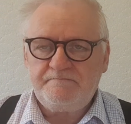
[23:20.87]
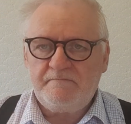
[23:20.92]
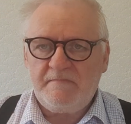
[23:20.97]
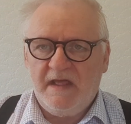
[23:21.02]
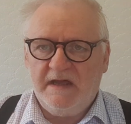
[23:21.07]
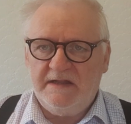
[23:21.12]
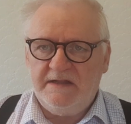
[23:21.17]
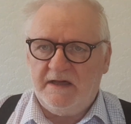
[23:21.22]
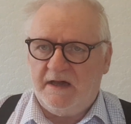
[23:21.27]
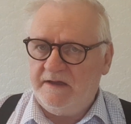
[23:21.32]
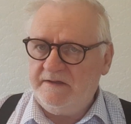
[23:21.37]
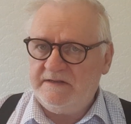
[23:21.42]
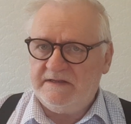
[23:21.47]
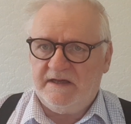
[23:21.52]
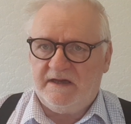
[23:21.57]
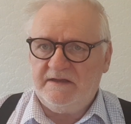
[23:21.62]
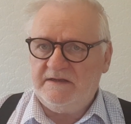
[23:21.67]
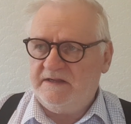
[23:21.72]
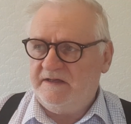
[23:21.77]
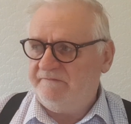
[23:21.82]
and
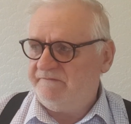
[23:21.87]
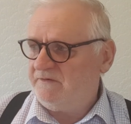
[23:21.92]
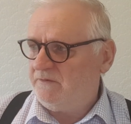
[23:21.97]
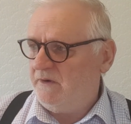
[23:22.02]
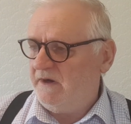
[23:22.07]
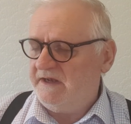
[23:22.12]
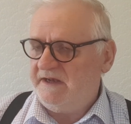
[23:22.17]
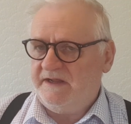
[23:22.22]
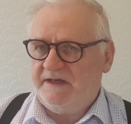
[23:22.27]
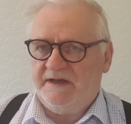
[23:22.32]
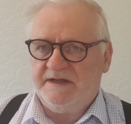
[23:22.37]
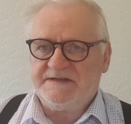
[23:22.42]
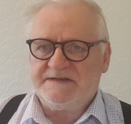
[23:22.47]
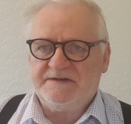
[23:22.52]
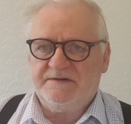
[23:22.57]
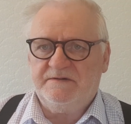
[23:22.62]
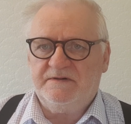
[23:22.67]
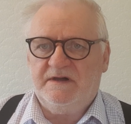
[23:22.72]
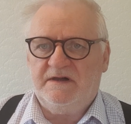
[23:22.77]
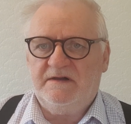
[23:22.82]
I live quite near
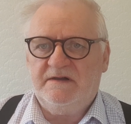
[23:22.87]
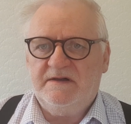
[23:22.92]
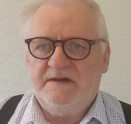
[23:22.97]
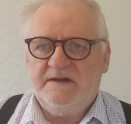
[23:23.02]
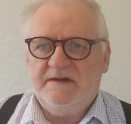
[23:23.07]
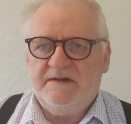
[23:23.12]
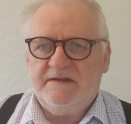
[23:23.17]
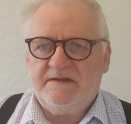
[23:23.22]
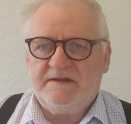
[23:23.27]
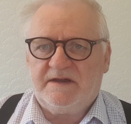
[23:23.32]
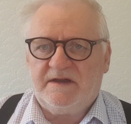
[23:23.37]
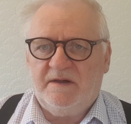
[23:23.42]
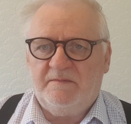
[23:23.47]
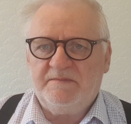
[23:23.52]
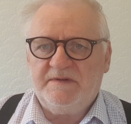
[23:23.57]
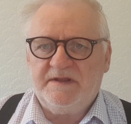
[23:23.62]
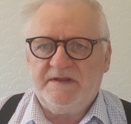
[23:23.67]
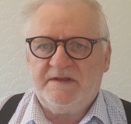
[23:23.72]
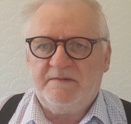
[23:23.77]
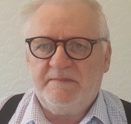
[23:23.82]
to the
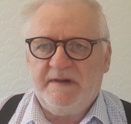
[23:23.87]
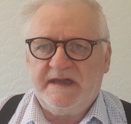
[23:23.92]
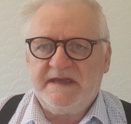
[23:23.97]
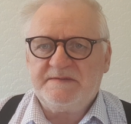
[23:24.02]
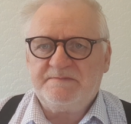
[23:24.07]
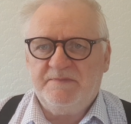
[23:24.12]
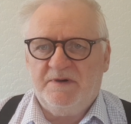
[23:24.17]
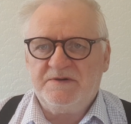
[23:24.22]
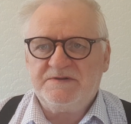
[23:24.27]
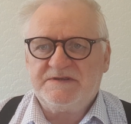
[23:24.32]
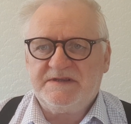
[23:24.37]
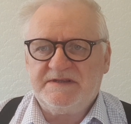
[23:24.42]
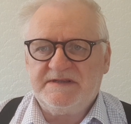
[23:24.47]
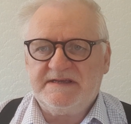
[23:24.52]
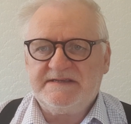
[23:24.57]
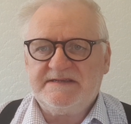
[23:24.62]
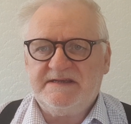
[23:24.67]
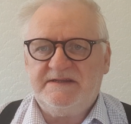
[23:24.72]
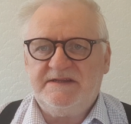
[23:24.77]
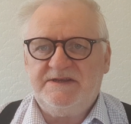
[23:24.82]
company that makes most of
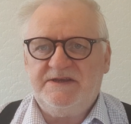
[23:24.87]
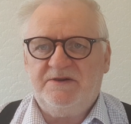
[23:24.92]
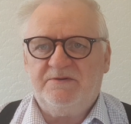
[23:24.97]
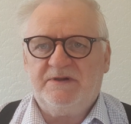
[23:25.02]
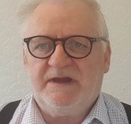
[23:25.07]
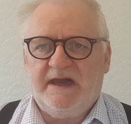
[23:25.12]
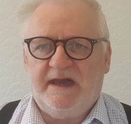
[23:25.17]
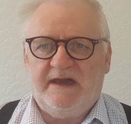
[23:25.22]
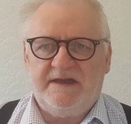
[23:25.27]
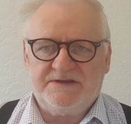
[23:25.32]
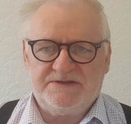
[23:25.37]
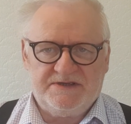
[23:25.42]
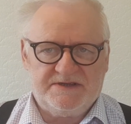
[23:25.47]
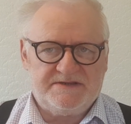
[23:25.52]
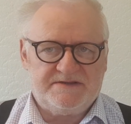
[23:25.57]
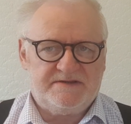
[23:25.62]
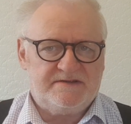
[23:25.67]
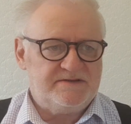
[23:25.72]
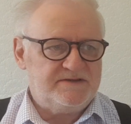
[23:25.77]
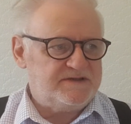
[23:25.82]
this in the UK. It's
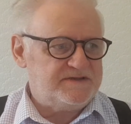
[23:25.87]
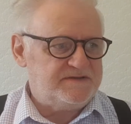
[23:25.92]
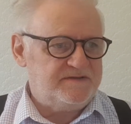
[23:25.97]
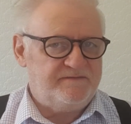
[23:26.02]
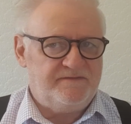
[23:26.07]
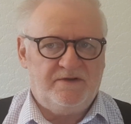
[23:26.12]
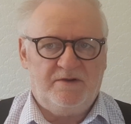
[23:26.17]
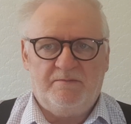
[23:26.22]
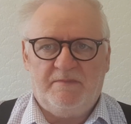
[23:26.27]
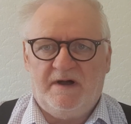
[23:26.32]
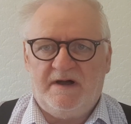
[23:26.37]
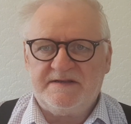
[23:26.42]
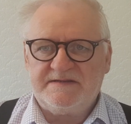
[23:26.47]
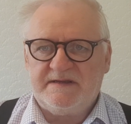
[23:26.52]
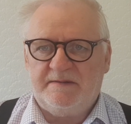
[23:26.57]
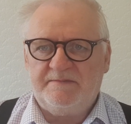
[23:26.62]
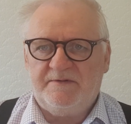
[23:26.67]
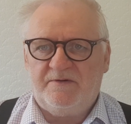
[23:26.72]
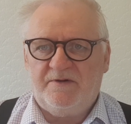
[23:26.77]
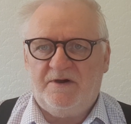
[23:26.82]
just a few miles
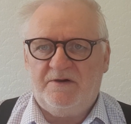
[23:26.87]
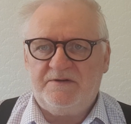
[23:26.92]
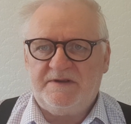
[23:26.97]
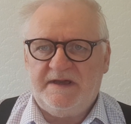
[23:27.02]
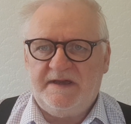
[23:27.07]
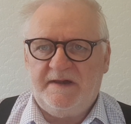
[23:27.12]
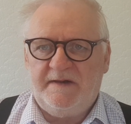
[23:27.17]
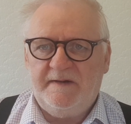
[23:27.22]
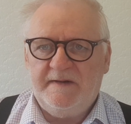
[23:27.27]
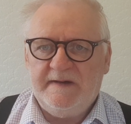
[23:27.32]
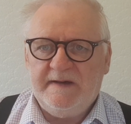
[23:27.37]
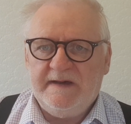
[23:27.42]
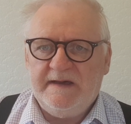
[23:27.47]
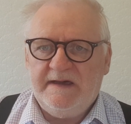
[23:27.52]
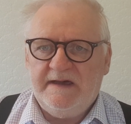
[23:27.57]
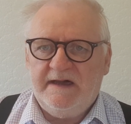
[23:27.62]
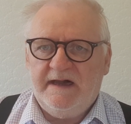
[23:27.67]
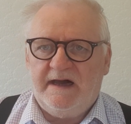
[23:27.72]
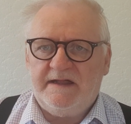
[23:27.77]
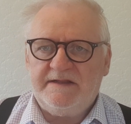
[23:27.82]
up the road here,
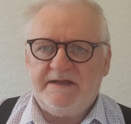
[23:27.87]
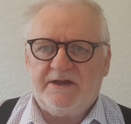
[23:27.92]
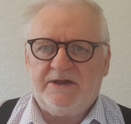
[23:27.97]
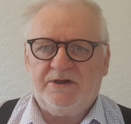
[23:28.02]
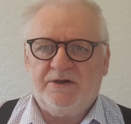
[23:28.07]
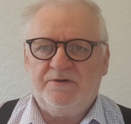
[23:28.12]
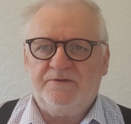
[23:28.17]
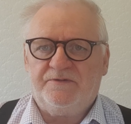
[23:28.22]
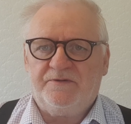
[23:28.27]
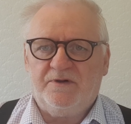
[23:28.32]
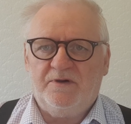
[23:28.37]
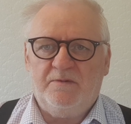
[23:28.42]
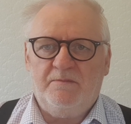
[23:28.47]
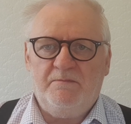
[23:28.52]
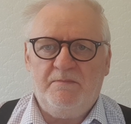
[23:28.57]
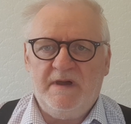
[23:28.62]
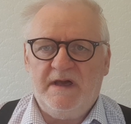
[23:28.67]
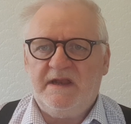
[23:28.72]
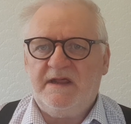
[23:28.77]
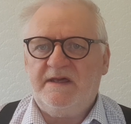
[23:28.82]
and they go through
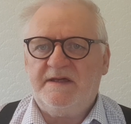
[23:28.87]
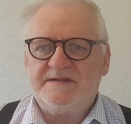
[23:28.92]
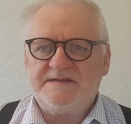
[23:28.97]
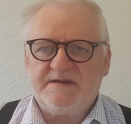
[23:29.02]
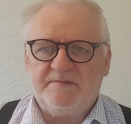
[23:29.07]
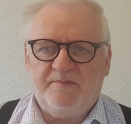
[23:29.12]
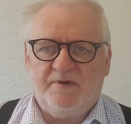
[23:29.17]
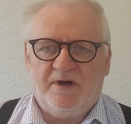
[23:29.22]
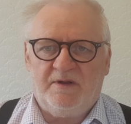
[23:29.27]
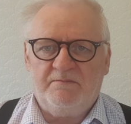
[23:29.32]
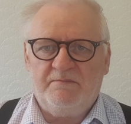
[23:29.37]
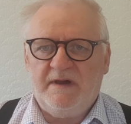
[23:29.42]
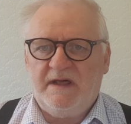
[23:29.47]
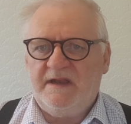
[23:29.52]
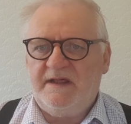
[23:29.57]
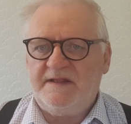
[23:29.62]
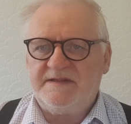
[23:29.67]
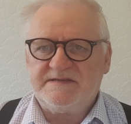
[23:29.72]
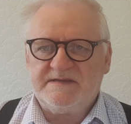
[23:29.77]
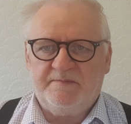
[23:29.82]
millions upon
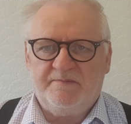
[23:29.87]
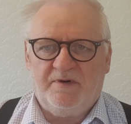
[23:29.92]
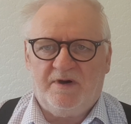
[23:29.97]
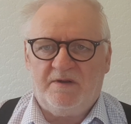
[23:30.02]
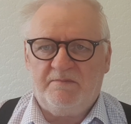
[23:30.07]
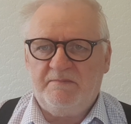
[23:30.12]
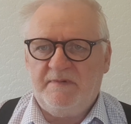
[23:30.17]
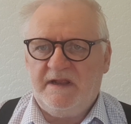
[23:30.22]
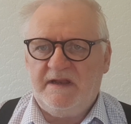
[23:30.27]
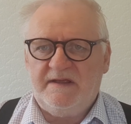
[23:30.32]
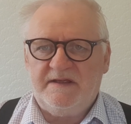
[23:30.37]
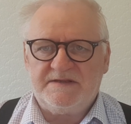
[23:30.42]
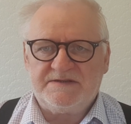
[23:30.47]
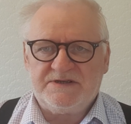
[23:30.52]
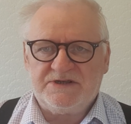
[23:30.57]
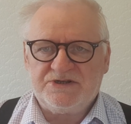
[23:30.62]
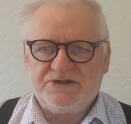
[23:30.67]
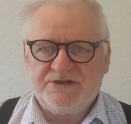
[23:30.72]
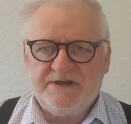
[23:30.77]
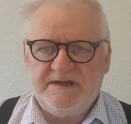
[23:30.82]
millions upon millions
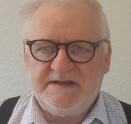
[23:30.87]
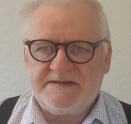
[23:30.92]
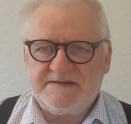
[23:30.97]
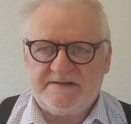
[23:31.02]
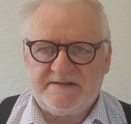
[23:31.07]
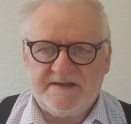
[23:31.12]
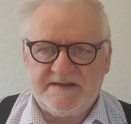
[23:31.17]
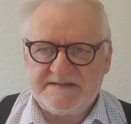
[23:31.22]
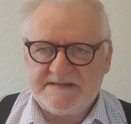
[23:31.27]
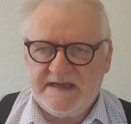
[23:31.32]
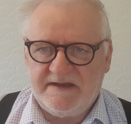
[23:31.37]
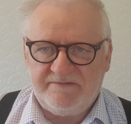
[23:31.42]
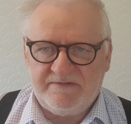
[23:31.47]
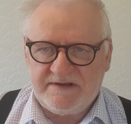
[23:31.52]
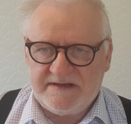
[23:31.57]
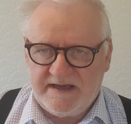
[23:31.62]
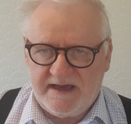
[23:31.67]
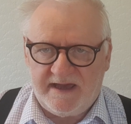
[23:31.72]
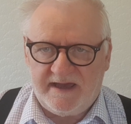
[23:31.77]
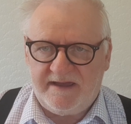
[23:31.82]
of sheets of this every
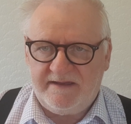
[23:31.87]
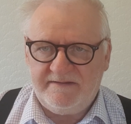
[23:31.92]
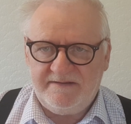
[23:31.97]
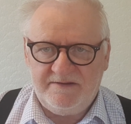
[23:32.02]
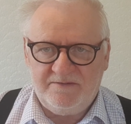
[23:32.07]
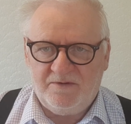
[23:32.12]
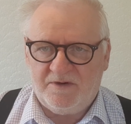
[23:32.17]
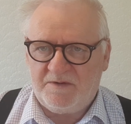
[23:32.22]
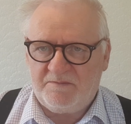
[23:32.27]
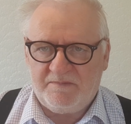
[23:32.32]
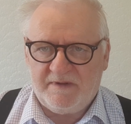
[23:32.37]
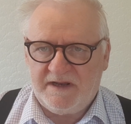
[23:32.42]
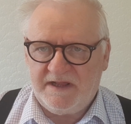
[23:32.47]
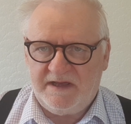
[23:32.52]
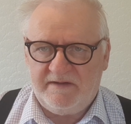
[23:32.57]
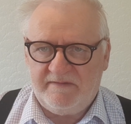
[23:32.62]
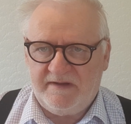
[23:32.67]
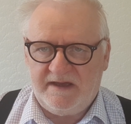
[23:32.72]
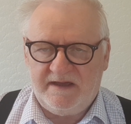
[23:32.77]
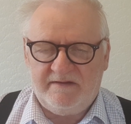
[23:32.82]
day. You wouldn't
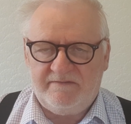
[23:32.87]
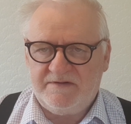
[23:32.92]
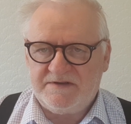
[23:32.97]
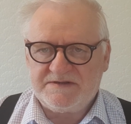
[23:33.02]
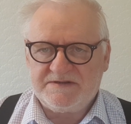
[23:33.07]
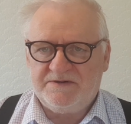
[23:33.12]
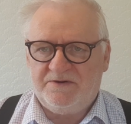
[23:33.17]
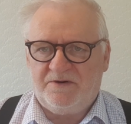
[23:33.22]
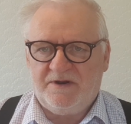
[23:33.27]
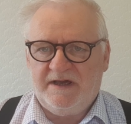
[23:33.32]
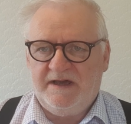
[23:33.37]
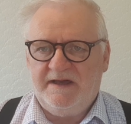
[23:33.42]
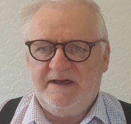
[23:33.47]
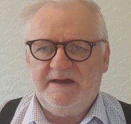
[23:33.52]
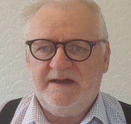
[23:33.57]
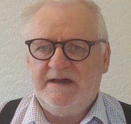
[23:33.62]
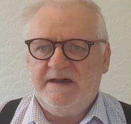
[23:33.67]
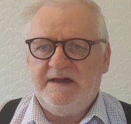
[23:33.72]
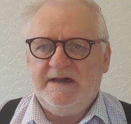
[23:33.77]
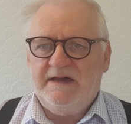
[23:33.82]
believe it if you saw it.
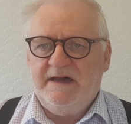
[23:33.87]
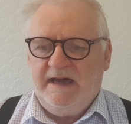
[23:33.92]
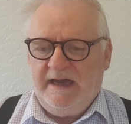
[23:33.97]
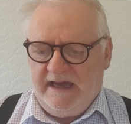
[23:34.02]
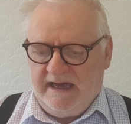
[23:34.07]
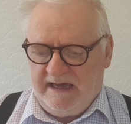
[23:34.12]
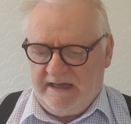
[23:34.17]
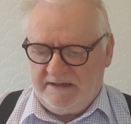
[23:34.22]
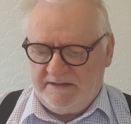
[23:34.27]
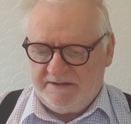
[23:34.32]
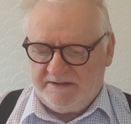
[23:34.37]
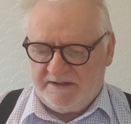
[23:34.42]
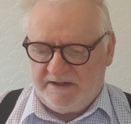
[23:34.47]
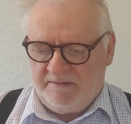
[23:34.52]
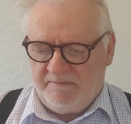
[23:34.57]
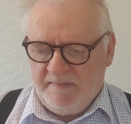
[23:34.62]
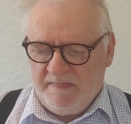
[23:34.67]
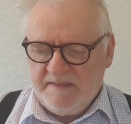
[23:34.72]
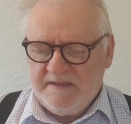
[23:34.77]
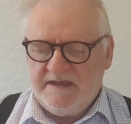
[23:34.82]

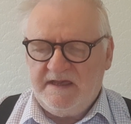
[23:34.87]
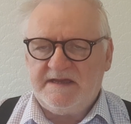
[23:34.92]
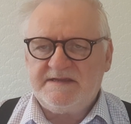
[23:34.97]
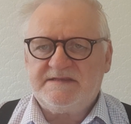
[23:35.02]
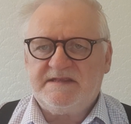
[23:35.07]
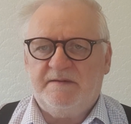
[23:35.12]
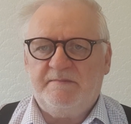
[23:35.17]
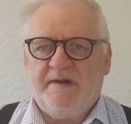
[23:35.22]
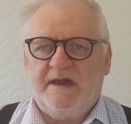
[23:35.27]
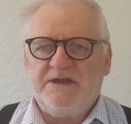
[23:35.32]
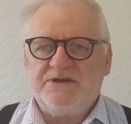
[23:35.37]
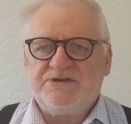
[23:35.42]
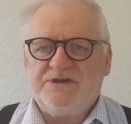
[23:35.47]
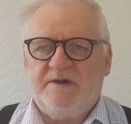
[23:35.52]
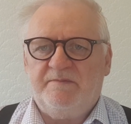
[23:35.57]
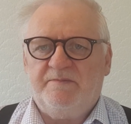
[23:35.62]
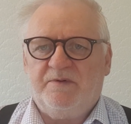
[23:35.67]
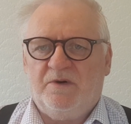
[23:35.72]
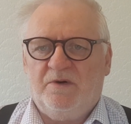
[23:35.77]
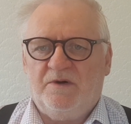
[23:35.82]
And yes, they make
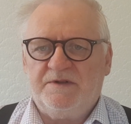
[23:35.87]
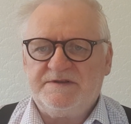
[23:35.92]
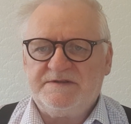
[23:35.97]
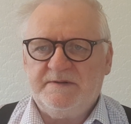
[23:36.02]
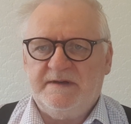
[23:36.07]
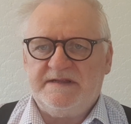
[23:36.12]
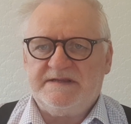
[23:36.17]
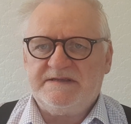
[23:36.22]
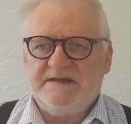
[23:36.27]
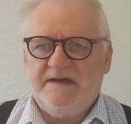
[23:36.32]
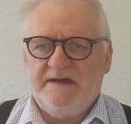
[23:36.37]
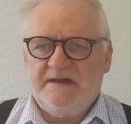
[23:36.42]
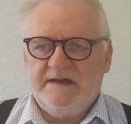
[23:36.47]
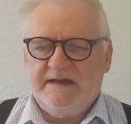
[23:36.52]
chipboard. So it's